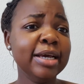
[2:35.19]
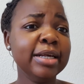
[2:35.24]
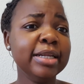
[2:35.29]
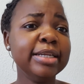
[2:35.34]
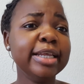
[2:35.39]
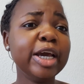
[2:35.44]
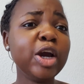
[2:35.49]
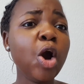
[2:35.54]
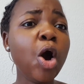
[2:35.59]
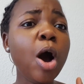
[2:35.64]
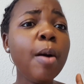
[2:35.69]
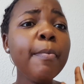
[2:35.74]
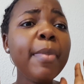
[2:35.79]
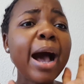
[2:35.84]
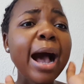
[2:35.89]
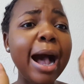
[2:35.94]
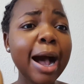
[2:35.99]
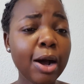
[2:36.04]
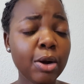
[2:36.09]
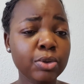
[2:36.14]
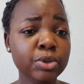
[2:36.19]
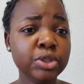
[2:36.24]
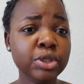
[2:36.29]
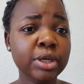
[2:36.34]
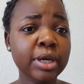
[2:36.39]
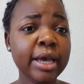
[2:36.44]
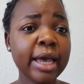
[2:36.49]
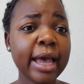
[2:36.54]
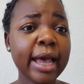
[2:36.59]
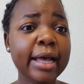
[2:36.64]
They come out
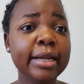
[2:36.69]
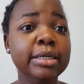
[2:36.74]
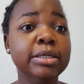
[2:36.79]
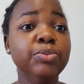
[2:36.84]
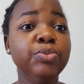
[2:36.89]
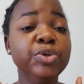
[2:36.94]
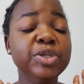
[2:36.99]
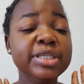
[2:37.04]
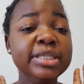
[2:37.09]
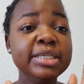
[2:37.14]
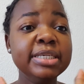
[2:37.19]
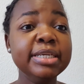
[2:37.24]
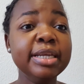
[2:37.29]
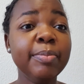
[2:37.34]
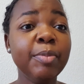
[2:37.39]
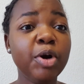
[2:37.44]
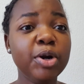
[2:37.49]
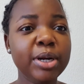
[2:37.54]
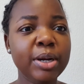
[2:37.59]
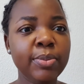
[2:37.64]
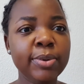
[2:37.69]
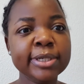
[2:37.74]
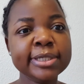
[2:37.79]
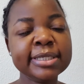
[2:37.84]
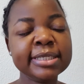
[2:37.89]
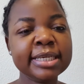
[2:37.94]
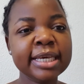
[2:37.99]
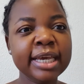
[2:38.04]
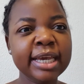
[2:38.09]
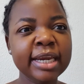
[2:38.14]
and we see them on our
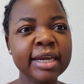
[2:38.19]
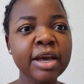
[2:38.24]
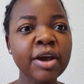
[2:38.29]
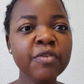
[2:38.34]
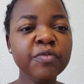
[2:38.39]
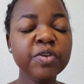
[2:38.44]
skin.